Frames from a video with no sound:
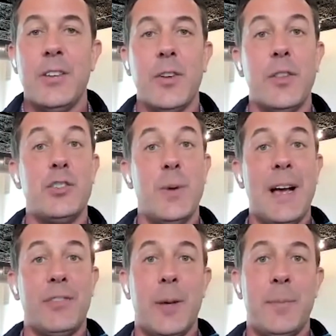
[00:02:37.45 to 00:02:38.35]
so that you
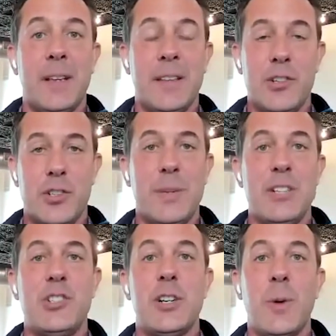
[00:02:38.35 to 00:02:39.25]
have something that should be
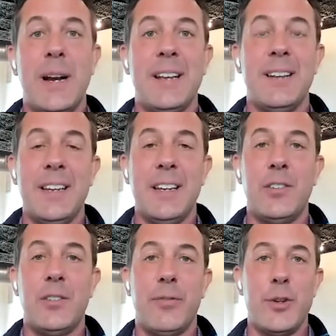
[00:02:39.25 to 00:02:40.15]
generating
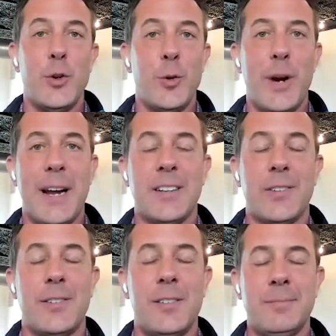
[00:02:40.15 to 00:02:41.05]
leads for your new
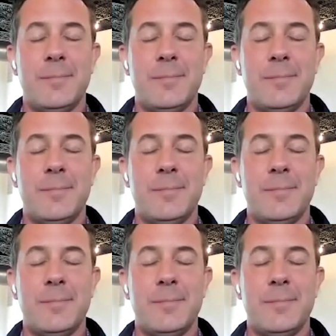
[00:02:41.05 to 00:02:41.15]
practice.